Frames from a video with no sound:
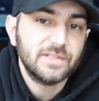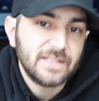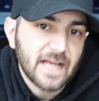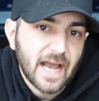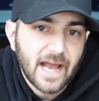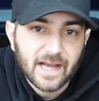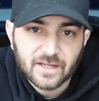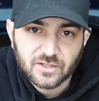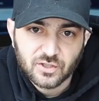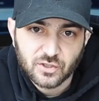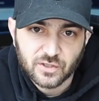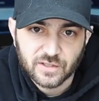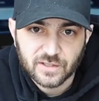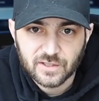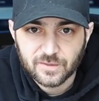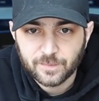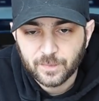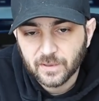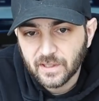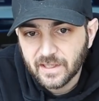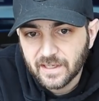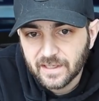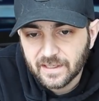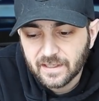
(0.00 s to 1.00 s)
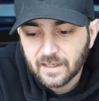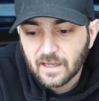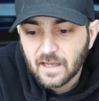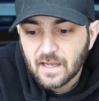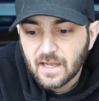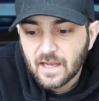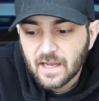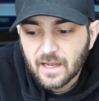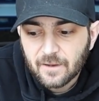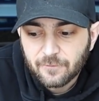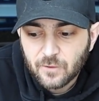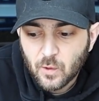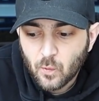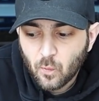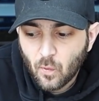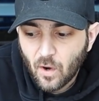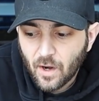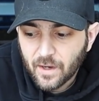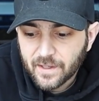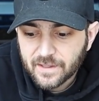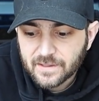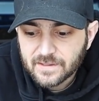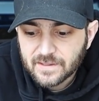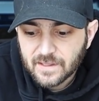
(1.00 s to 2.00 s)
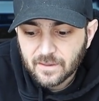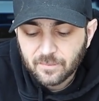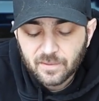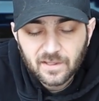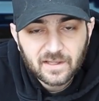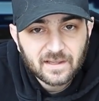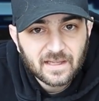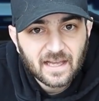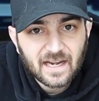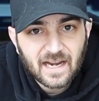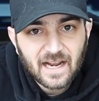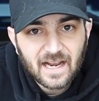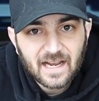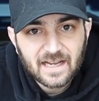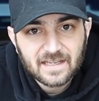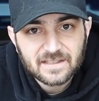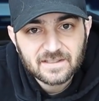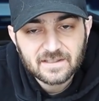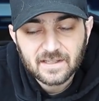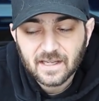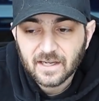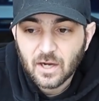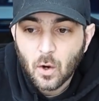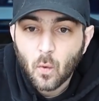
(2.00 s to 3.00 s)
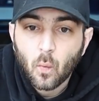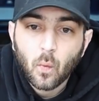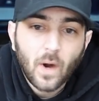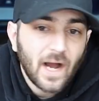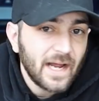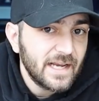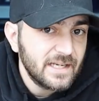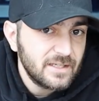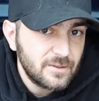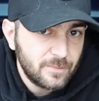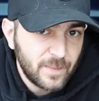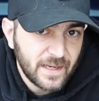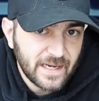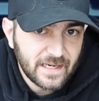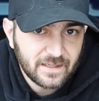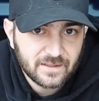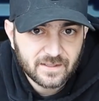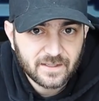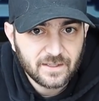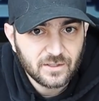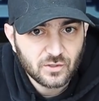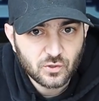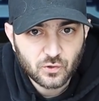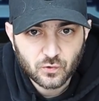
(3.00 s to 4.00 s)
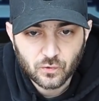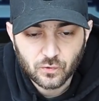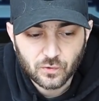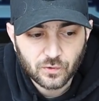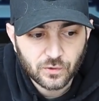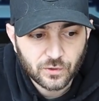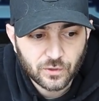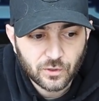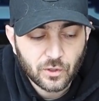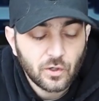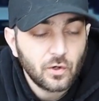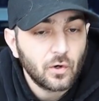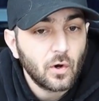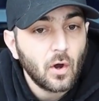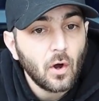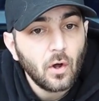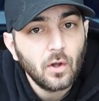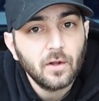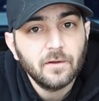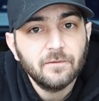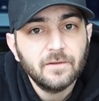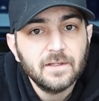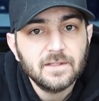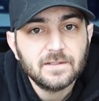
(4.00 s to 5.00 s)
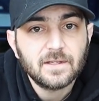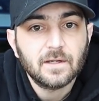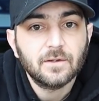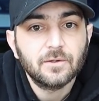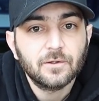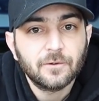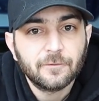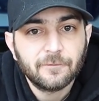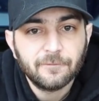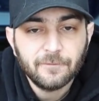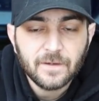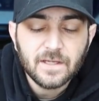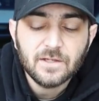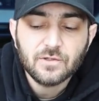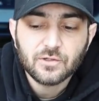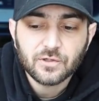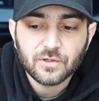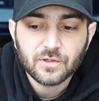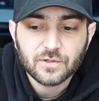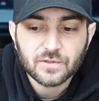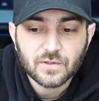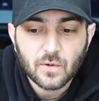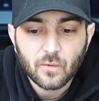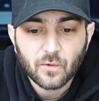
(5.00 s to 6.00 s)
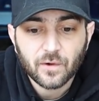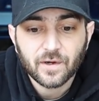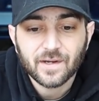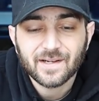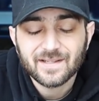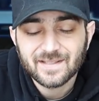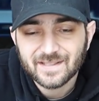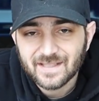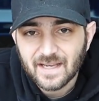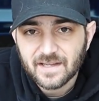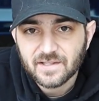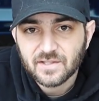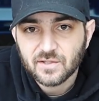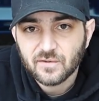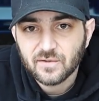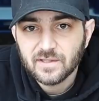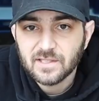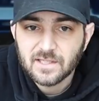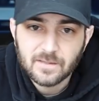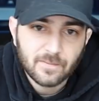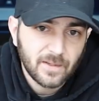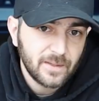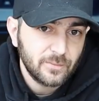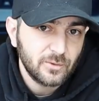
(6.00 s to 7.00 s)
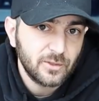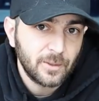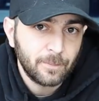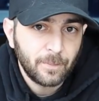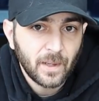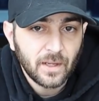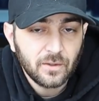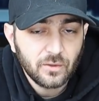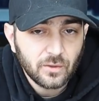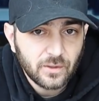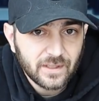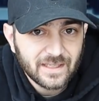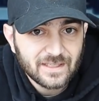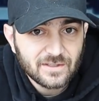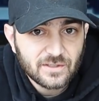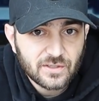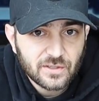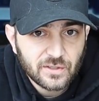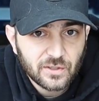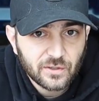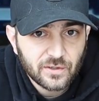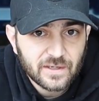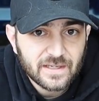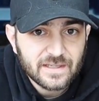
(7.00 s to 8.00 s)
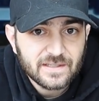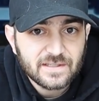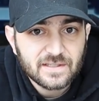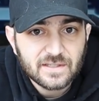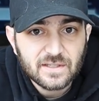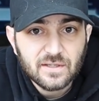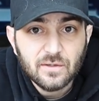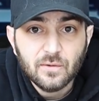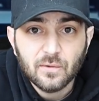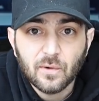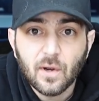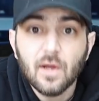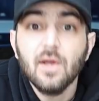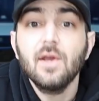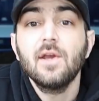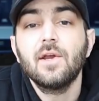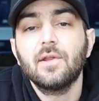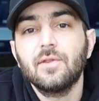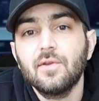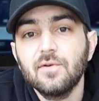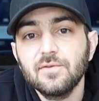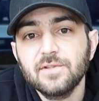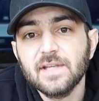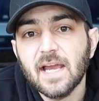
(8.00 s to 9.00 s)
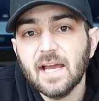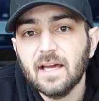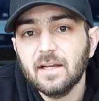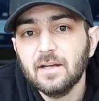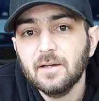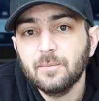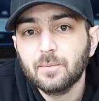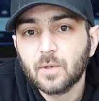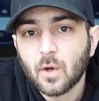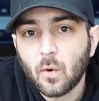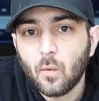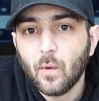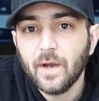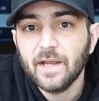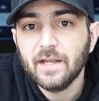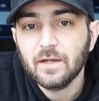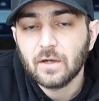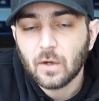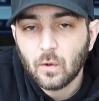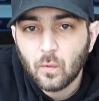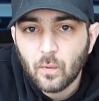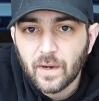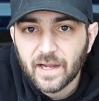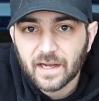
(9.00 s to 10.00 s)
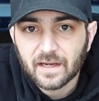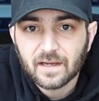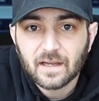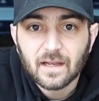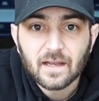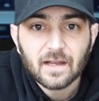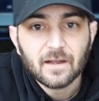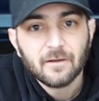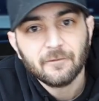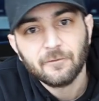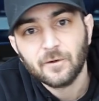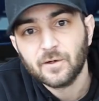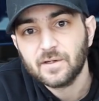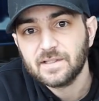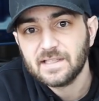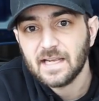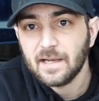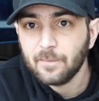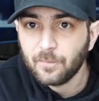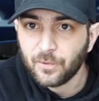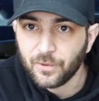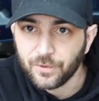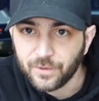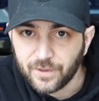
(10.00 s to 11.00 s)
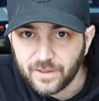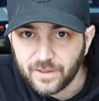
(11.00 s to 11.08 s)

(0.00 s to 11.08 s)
dash display, if you're wanting something that has like a wideband controller or all of these other features or accessories to be able to bundle into your E C U, those add up quite quick. For example,